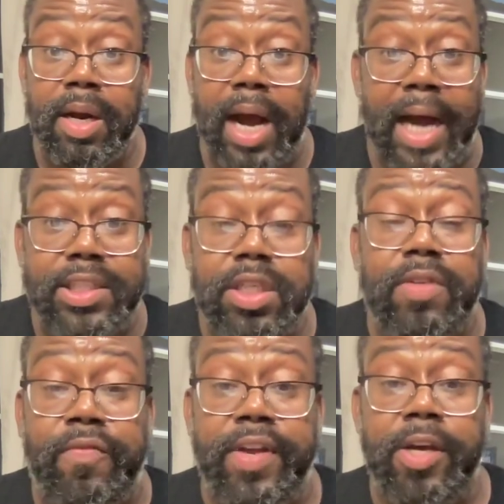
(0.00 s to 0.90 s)
I
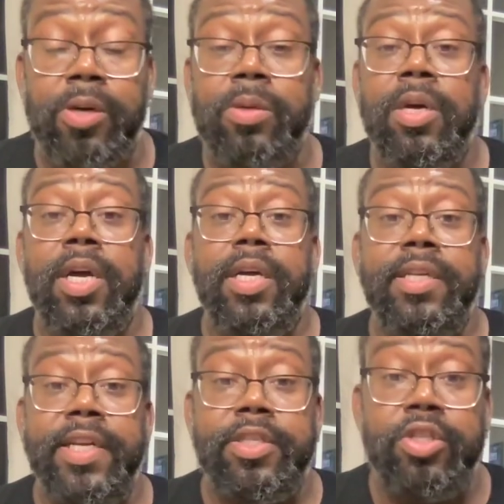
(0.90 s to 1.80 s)
just feel
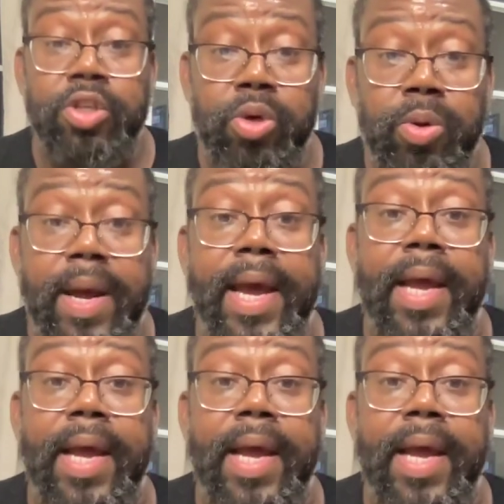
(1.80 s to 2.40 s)
this new